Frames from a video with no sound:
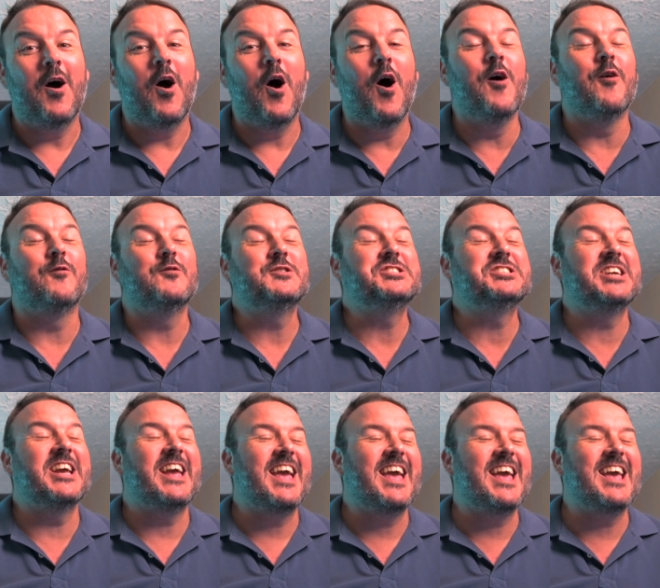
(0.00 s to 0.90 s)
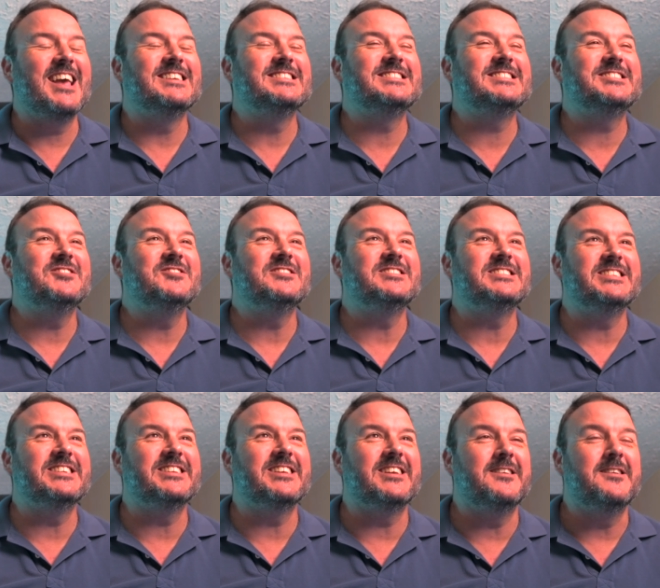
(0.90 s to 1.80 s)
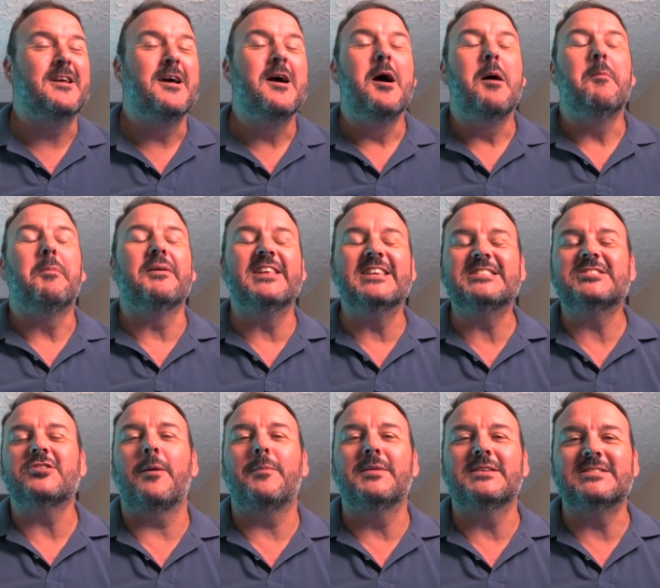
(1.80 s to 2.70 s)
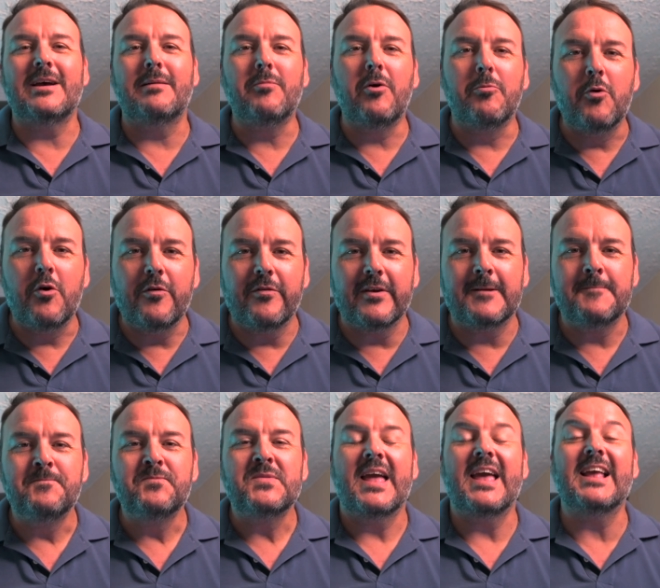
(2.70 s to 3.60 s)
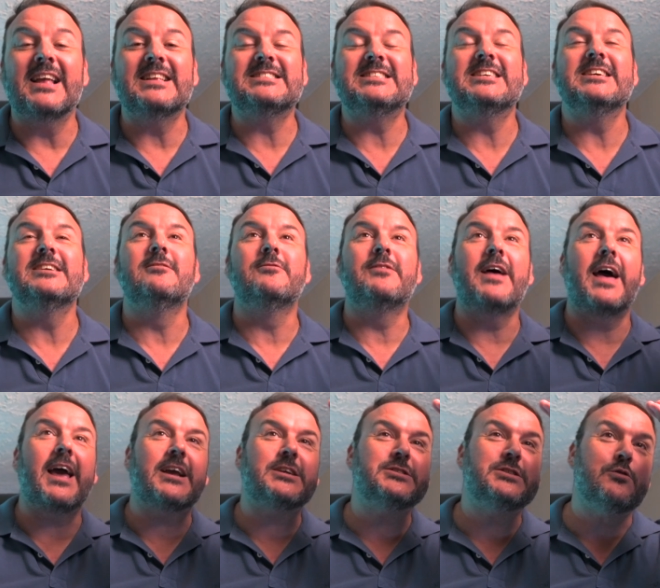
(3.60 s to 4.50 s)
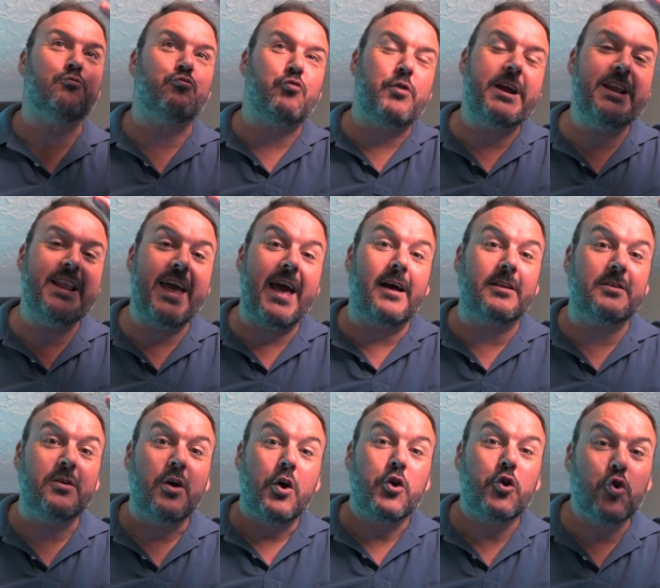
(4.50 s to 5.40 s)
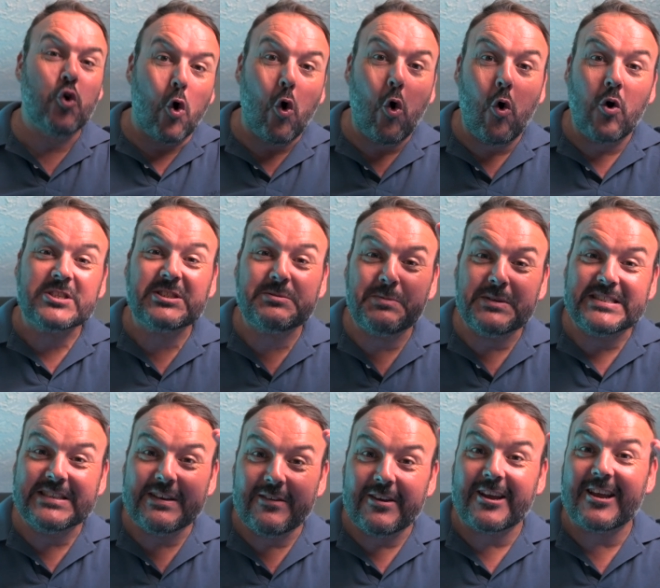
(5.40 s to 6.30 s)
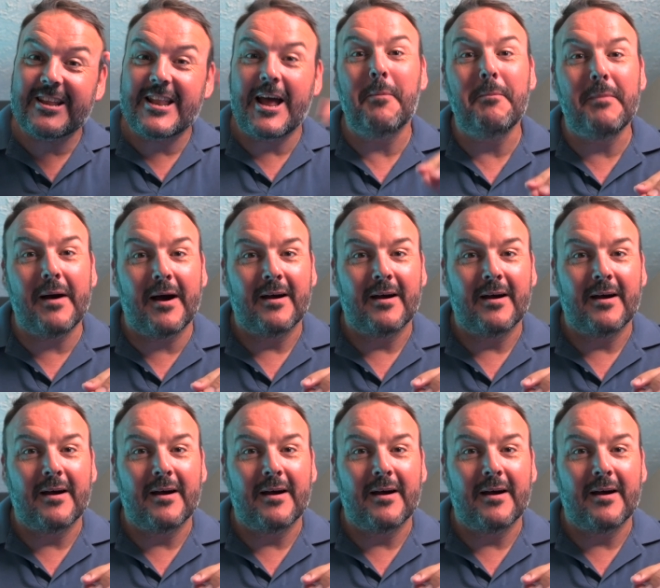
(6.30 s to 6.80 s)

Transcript: of chairs to sit in. But this time there's no more moving until they actually read out your specific number.